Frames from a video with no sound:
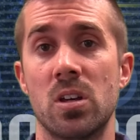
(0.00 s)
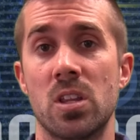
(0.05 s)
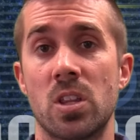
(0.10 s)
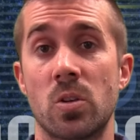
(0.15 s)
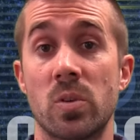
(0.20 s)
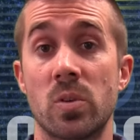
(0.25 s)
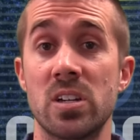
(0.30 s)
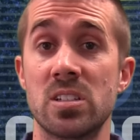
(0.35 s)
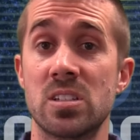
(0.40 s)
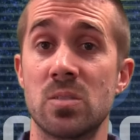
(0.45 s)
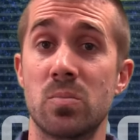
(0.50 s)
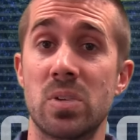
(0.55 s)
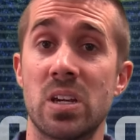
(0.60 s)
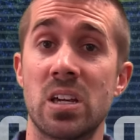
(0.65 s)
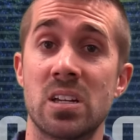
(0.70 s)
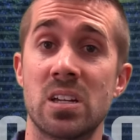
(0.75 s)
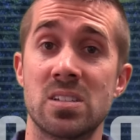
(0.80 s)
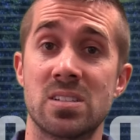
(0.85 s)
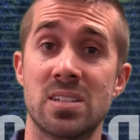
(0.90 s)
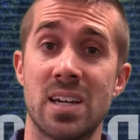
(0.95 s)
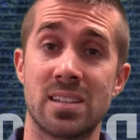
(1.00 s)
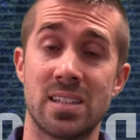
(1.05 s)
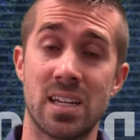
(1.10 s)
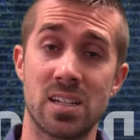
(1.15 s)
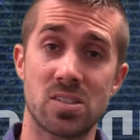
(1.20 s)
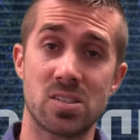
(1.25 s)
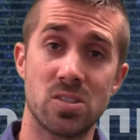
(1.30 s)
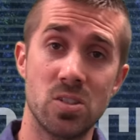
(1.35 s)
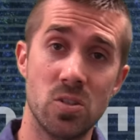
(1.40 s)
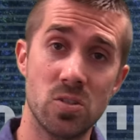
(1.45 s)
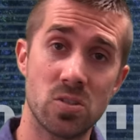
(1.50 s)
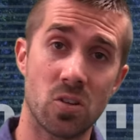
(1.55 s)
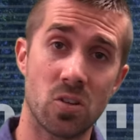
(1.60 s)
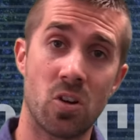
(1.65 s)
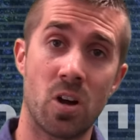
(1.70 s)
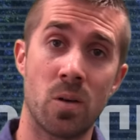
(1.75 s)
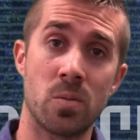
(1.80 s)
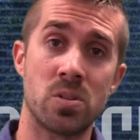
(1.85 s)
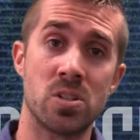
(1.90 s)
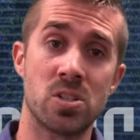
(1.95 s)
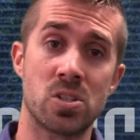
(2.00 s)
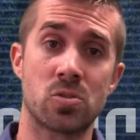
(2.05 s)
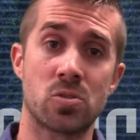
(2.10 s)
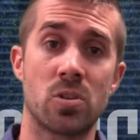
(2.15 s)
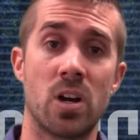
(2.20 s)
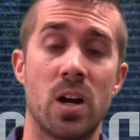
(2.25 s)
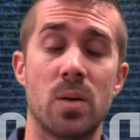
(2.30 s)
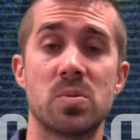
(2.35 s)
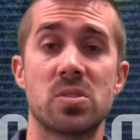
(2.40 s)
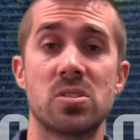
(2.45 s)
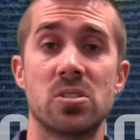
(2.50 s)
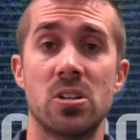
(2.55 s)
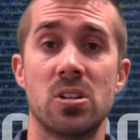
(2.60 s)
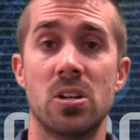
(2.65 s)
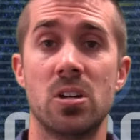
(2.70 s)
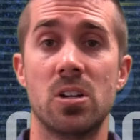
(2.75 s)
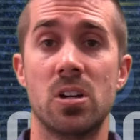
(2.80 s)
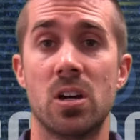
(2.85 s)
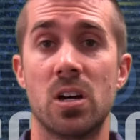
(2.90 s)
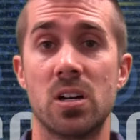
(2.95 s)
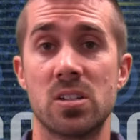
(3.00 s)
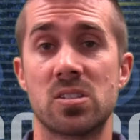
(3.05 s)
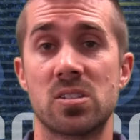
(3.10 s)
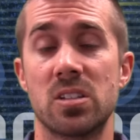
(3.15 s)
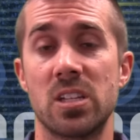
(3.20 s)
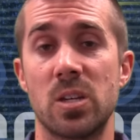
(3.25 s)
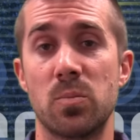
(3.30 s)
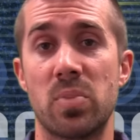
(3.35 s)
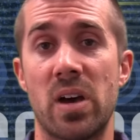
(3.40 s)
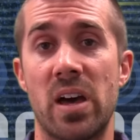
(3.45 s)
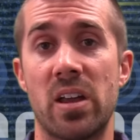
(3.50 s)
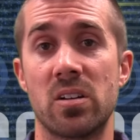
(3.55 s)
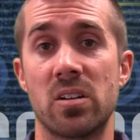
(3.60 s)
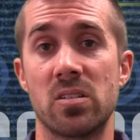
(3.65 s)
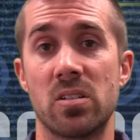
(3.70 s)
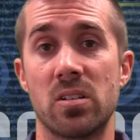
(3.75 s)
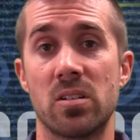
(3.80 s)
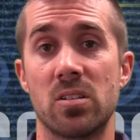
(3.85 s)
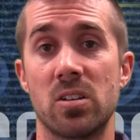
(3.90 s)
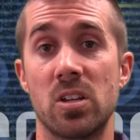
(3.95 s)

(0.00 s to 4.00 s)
The reason being is that that snooze alarm disrupts a sleep pattern.